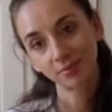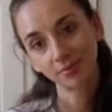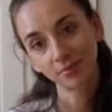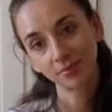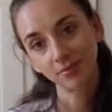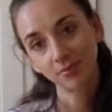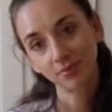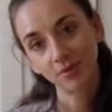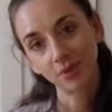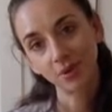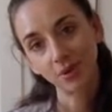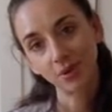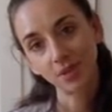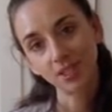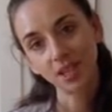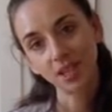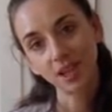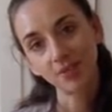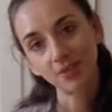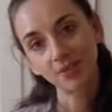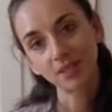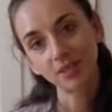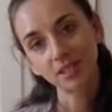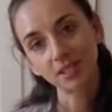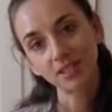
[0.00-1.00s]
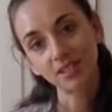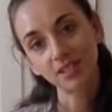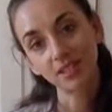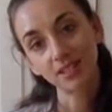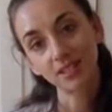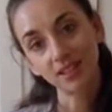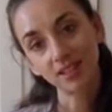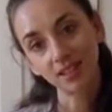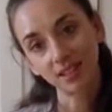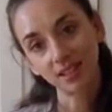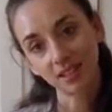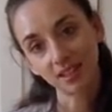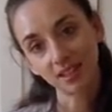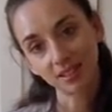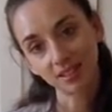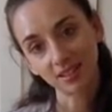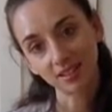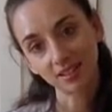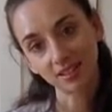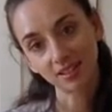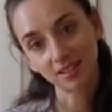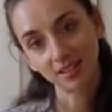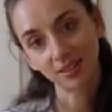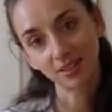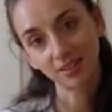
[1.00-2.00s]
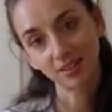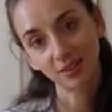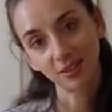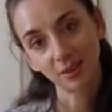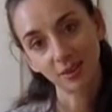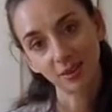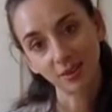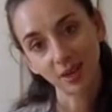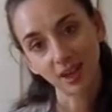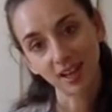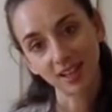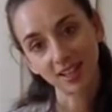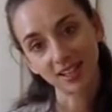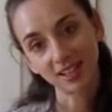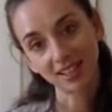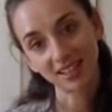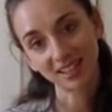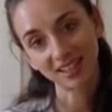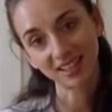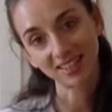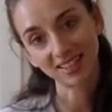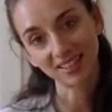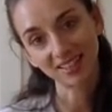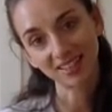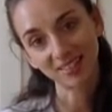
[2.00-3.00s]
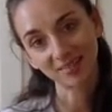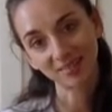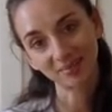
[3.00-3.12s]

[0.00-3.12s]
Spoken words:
Notice how resilient your mind is.